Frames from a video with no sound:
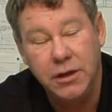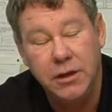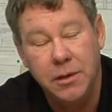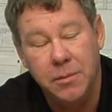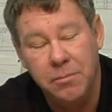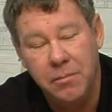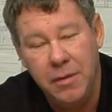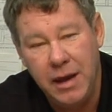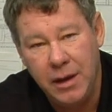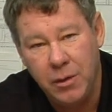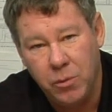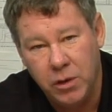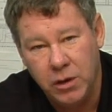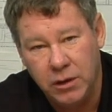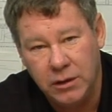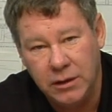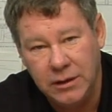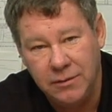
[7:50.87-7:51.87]
you may
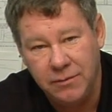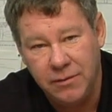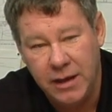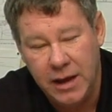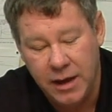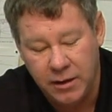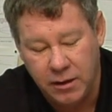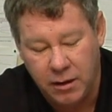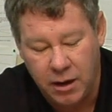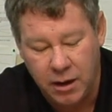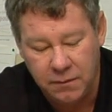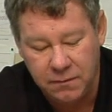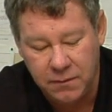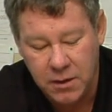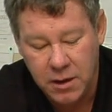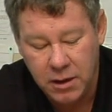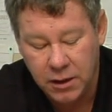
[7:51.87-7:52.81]
want to leave that off